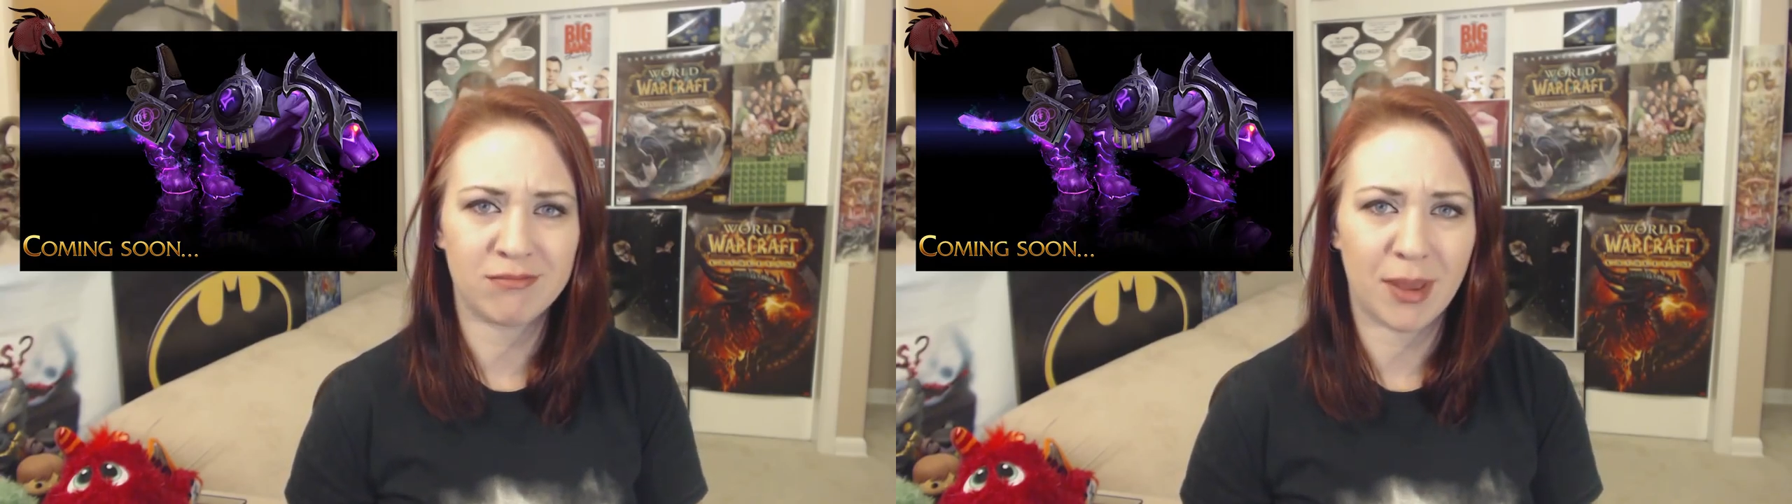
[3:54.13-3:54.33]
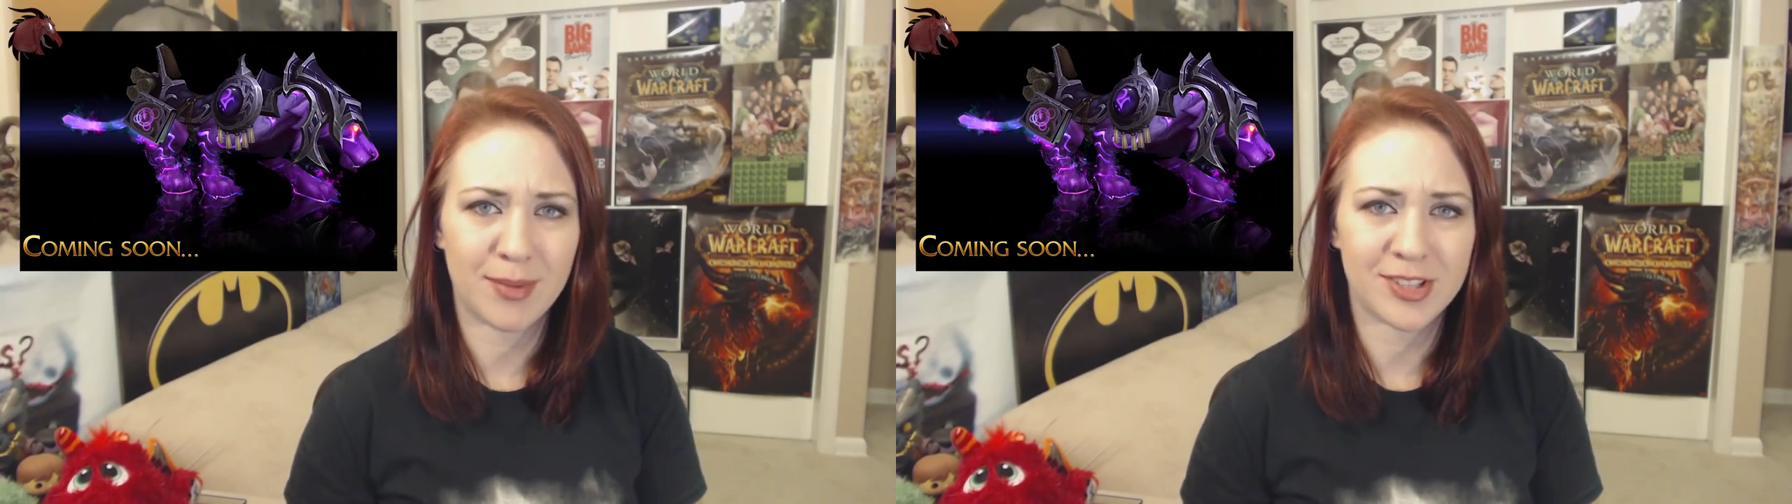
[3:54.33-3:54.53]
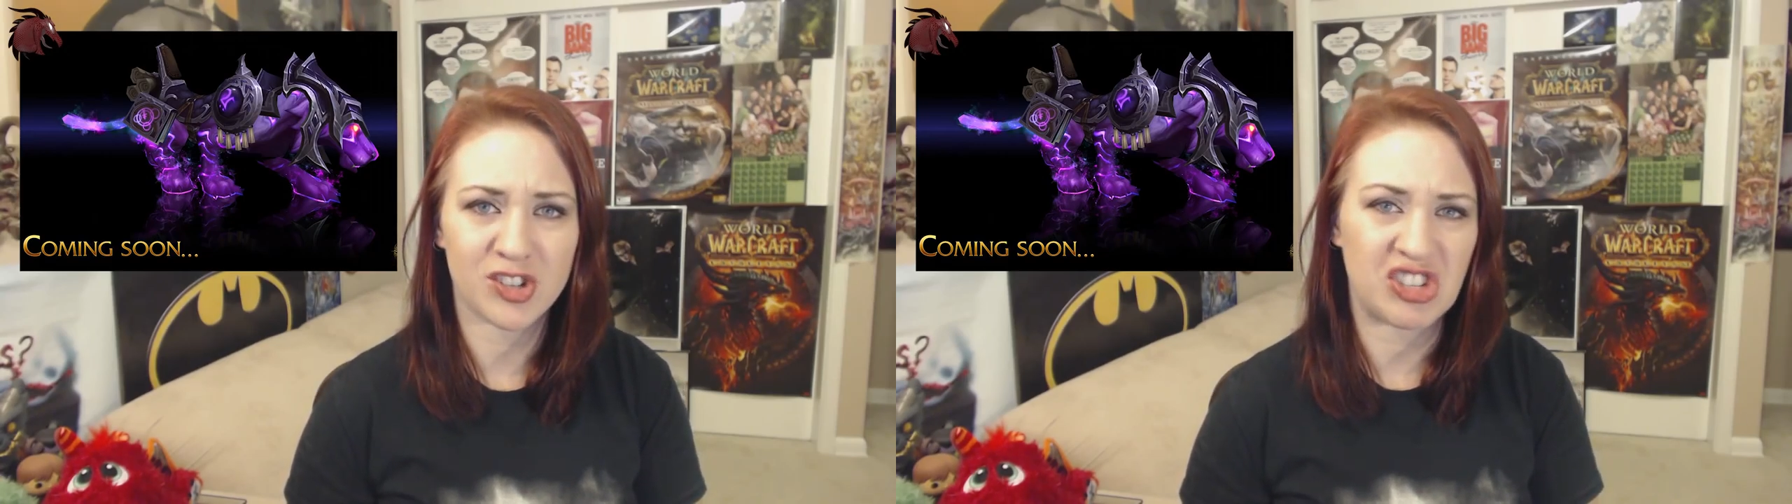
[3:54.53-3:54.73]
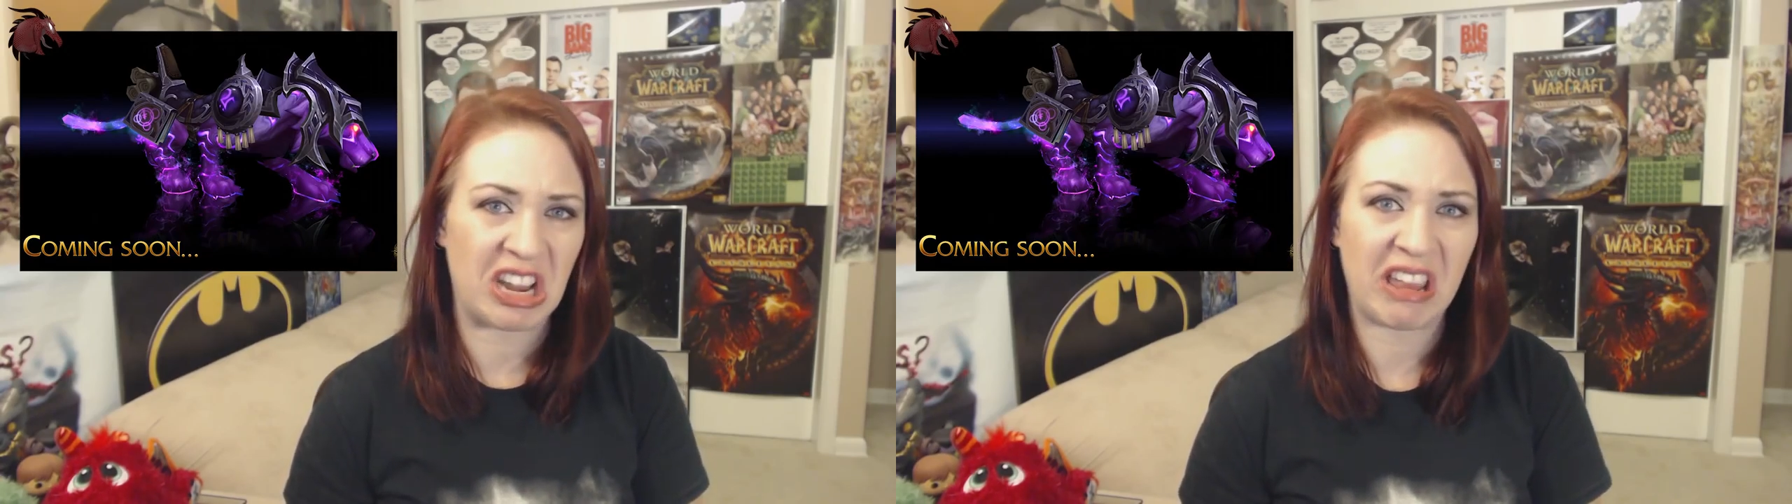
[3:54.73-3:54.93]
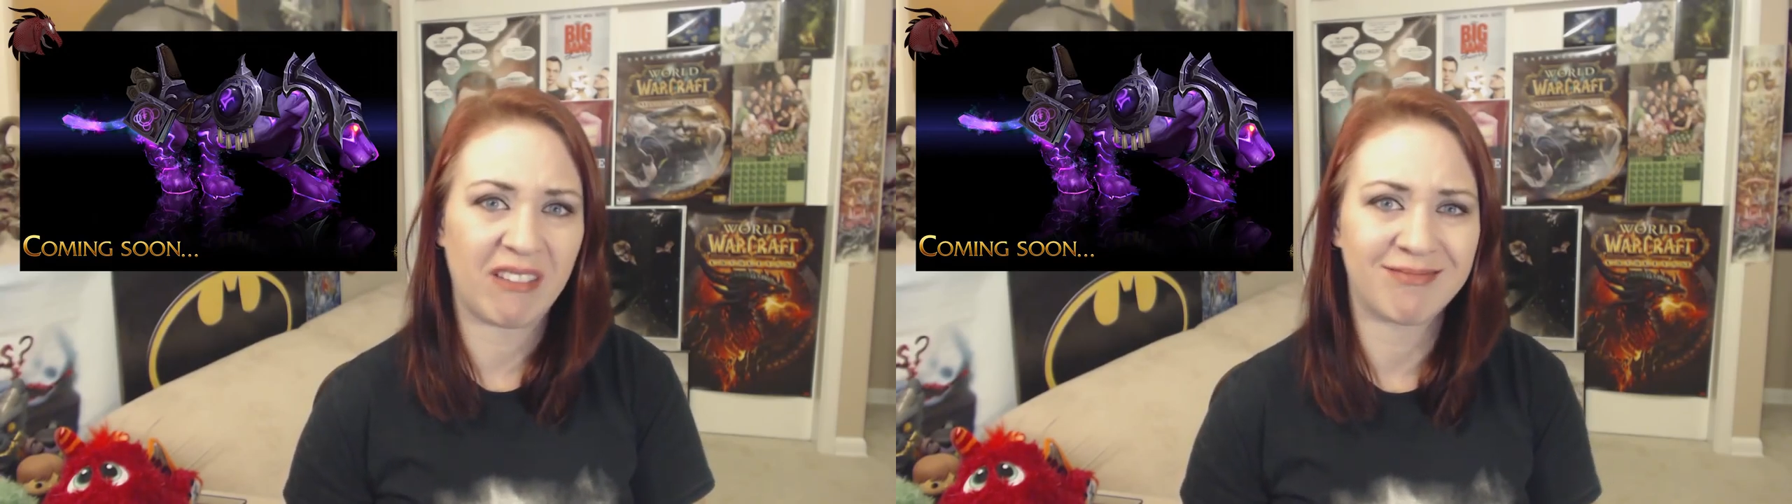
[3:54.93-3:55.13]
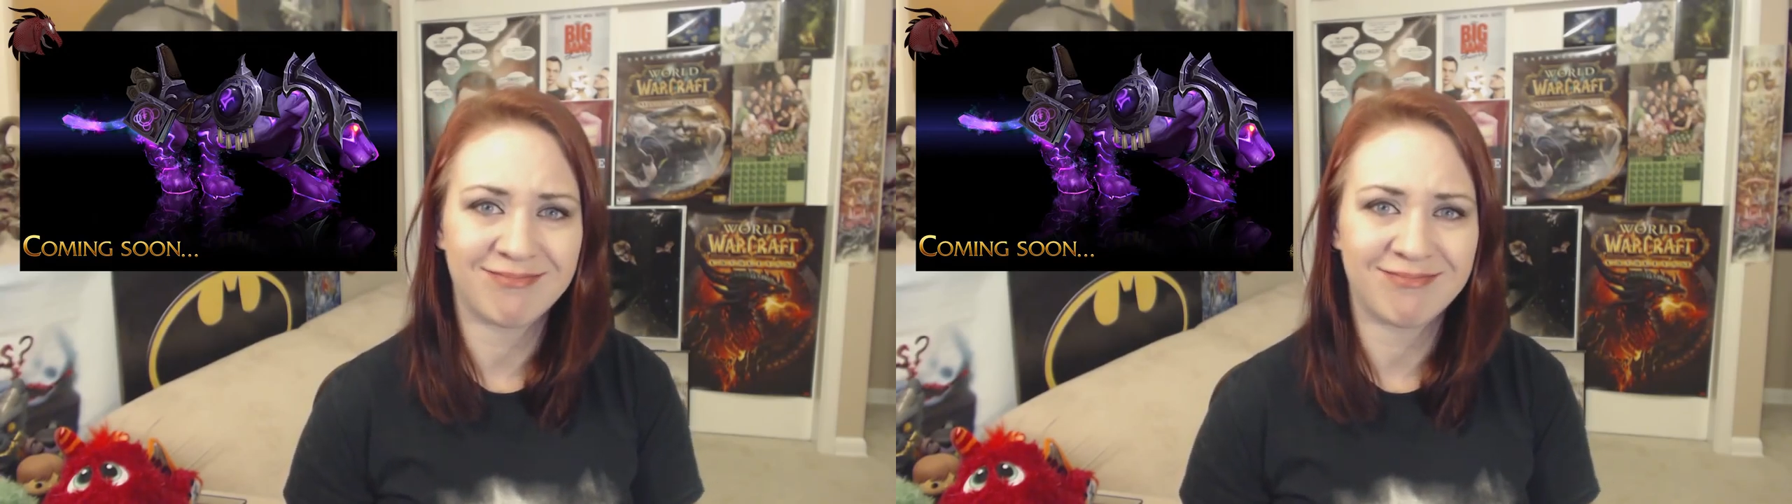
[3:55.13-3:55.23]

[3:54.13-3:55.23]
Maybe it's a she.